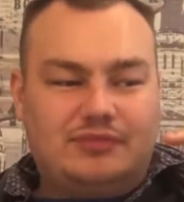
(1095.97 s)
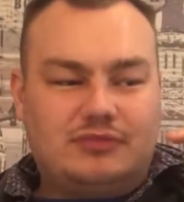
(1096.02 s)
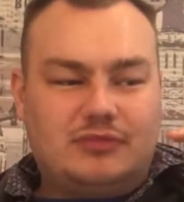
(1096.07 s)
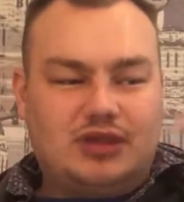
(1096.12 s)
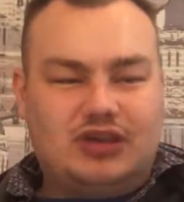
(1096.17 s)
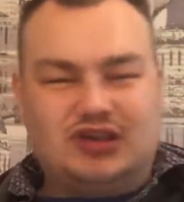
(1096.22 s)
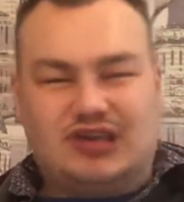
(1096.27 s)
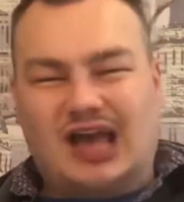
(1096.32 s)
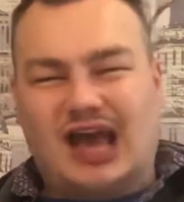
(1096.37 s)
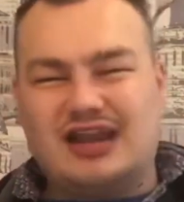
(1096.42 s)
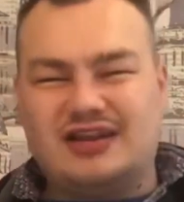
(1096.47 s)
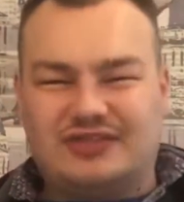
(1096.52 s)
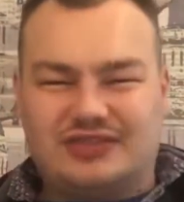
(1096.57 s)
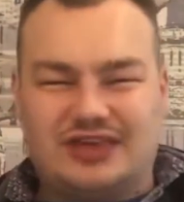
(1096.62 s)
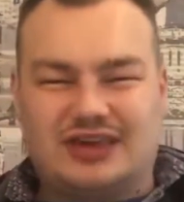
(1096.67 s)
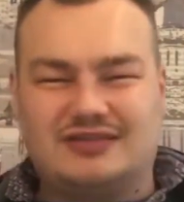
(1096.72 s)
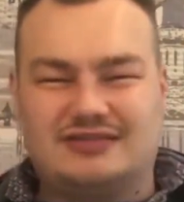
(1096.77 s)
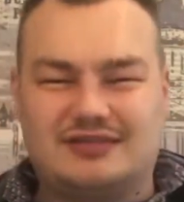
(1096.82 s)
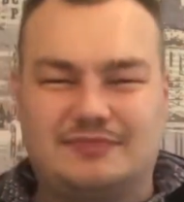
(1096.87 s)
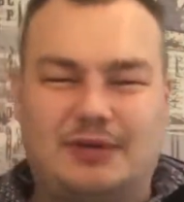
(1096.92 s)
she kind of
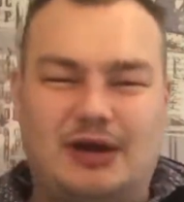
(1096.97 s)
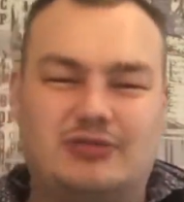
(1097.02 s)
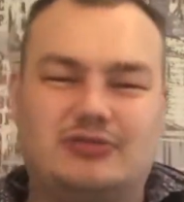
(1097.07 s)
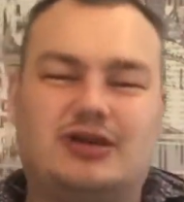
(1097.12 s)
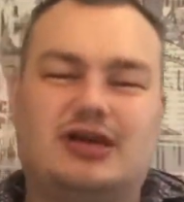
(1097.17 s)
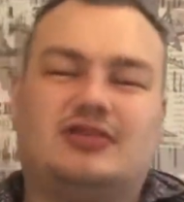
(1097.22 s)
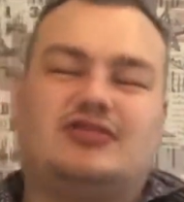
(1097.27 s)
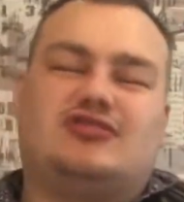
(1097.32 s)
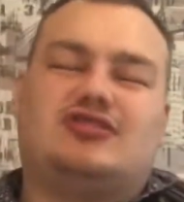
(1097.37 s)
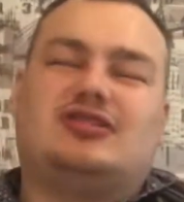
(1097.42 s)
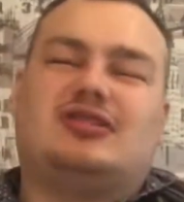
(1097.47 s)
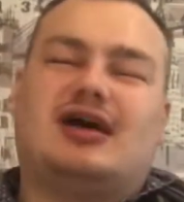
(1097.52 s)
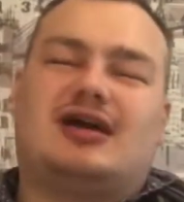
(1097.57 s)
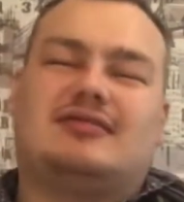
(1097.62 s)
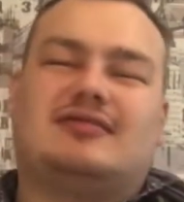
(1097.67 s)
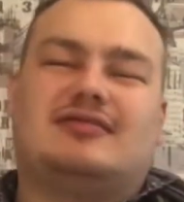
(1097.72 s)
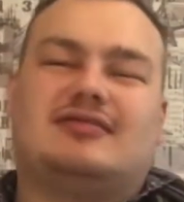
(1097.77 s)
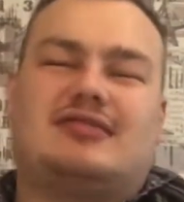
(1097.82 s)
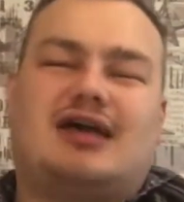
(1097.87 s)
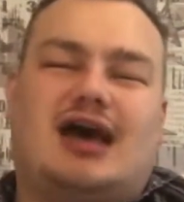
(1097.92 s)
thinks about it. She
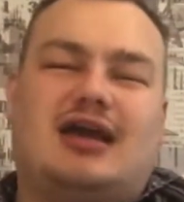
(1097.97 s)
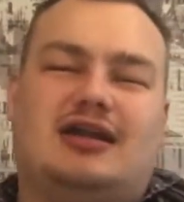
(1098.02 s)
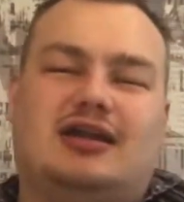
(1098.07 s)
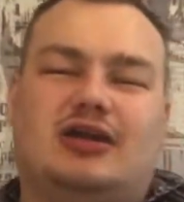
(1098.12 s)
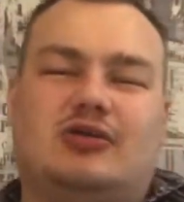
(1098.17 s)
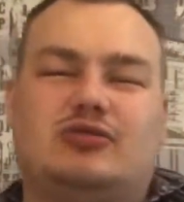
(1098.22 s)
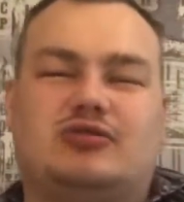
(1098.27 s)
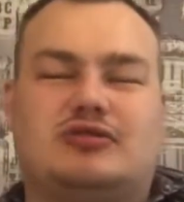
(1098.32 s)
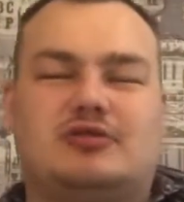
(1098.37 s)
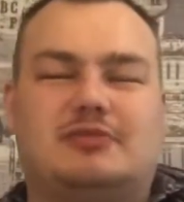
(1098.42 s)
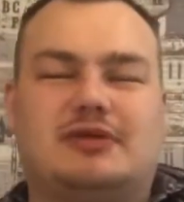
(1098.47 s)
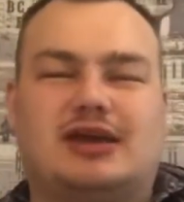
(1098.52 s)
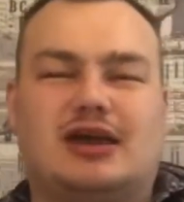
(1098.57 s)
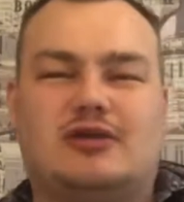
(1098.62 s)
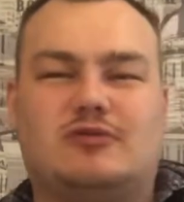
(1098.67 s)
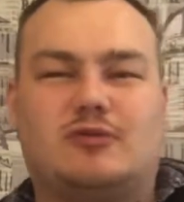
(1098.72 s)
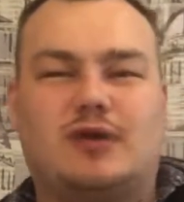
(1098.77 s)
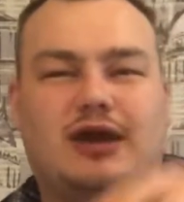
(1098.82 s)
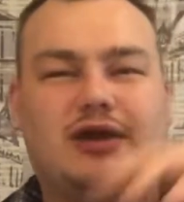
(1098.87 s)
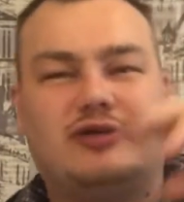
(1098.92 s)
doesn't tell Luke to begin
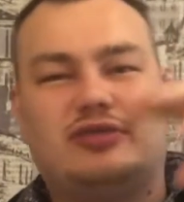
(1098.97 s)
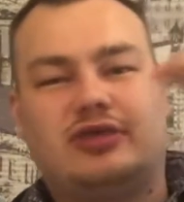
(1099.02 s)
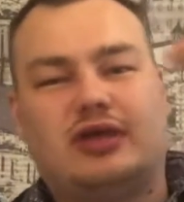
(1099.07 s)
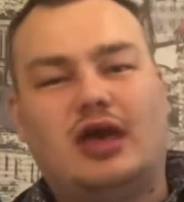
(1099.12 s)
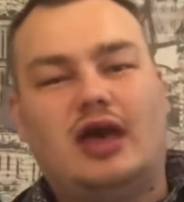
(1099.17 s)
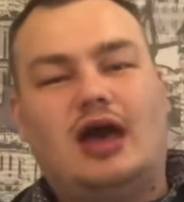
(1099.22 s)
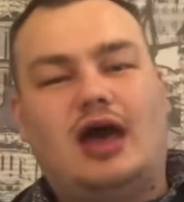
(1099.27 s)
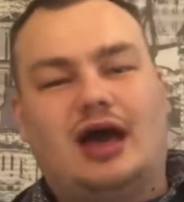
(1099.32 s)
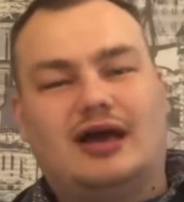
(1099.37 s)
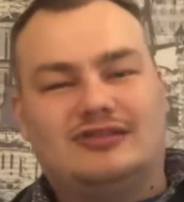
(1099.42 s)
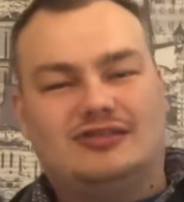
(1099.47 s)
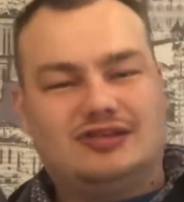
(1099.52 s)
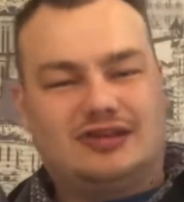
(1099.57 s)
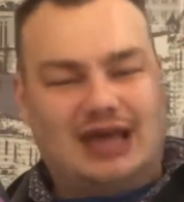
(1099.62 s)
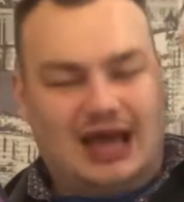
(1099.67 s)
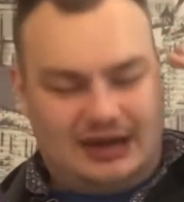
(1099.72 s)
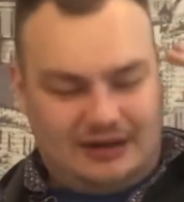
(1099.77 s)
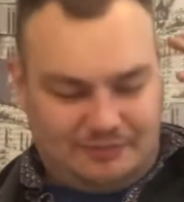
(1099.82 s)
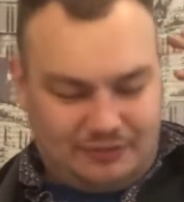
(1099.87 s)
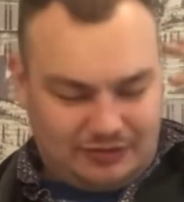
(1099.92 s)
with, and she
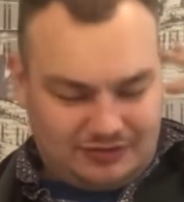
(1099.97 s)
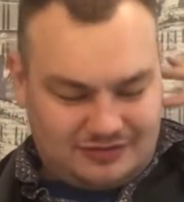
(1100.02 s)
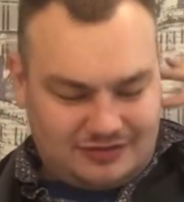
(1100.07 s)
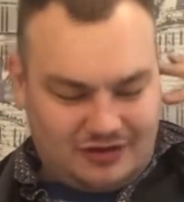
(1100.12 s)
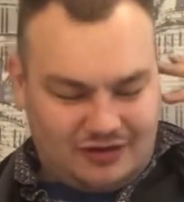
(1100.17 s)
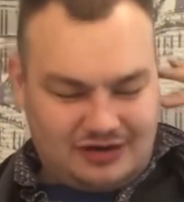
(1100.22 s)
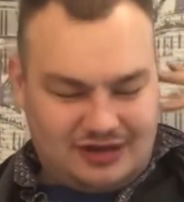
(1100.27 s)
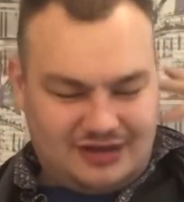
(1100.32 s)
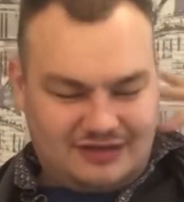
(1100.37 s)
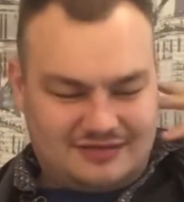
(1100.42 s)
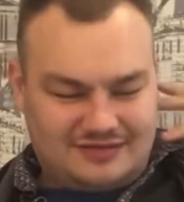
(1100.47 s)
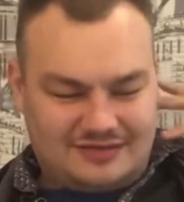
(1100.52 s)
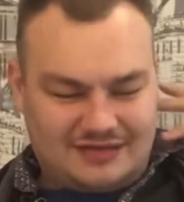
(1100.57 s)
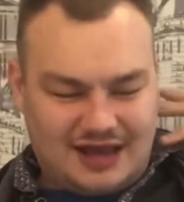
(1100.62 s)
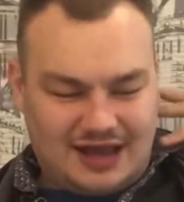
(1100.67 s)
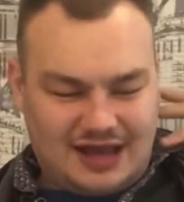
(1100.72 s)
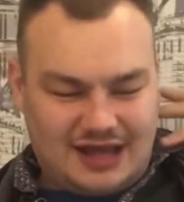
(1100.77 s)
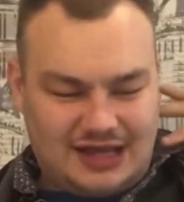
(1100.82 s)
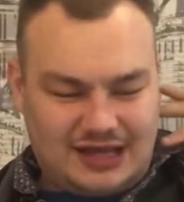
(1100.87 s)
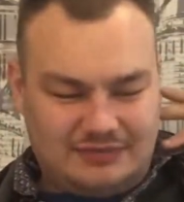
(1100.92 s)
kind of puts on this
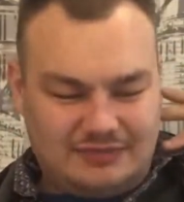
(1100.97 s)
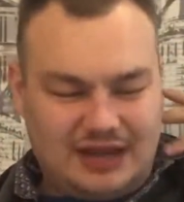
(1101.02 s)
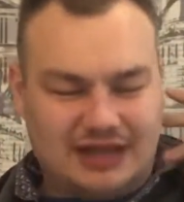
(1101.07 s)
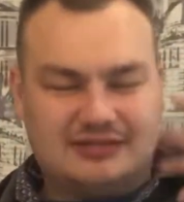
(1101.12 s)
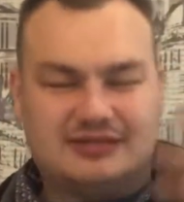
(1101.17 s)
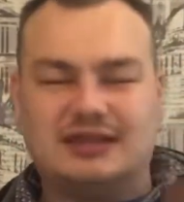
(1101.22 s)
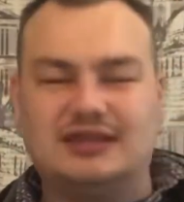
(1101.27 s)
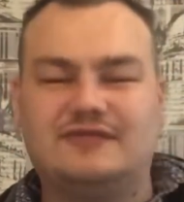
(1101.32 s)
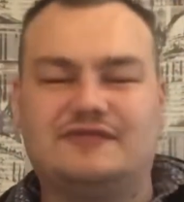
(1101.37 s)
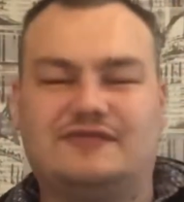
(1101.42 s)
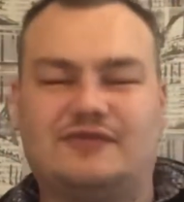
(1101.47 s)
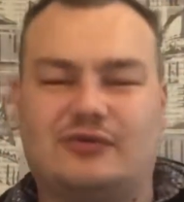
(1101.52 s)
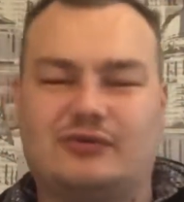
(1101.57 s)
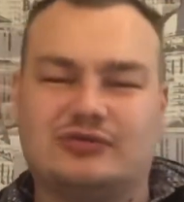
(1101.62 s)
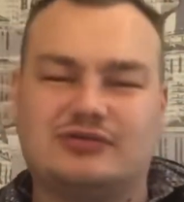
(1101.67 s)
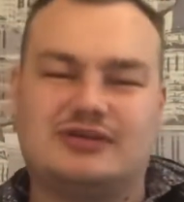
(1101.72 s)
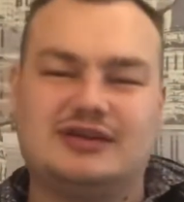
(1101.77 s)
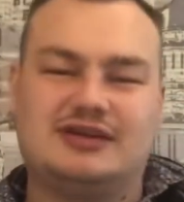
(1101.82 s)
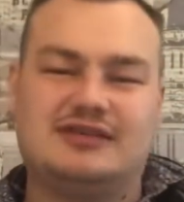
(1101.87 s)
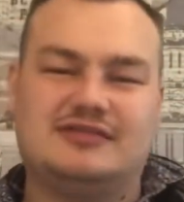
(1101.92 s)

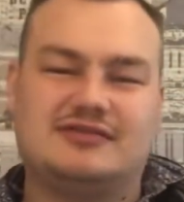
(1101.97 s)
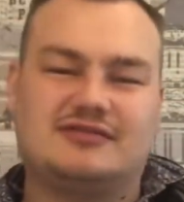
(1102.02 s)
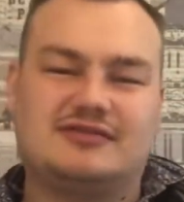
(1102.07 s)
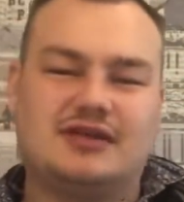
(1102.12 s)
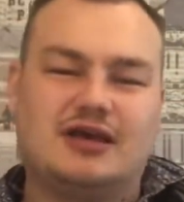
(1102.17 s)
1940s